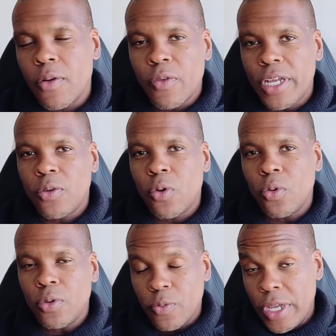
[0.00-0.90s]
rate
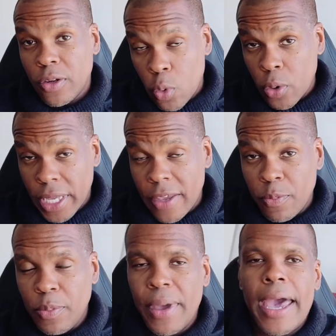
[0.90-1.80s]
quote gave
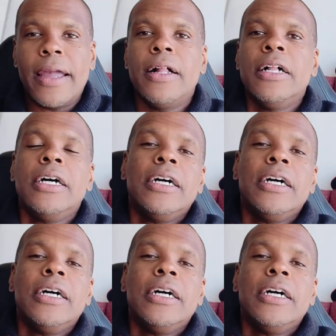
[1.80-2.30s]
me back.